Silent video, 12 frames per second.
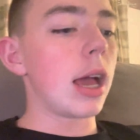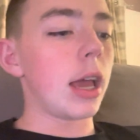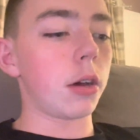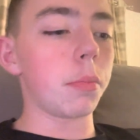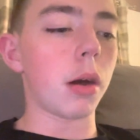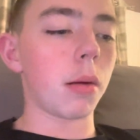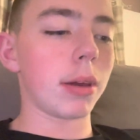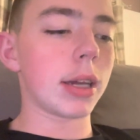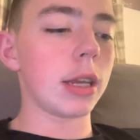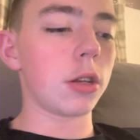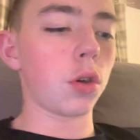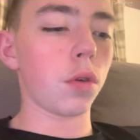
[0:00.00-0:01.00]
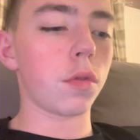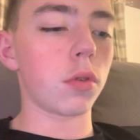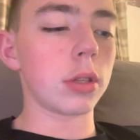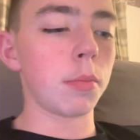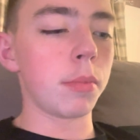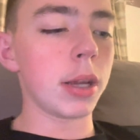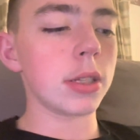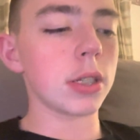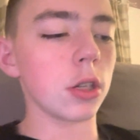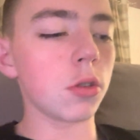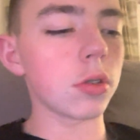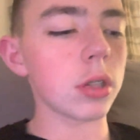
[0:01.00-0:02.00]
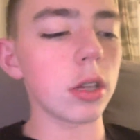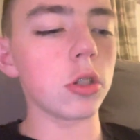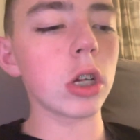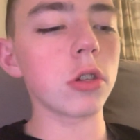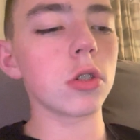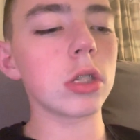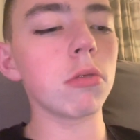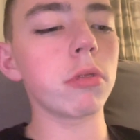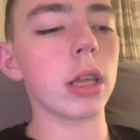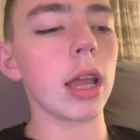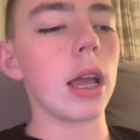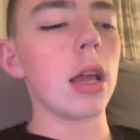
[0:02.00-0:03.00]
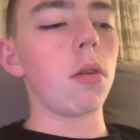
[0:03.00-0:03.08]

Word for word: a part of my career and I look forward to embracing the exciting challenge with Celtic,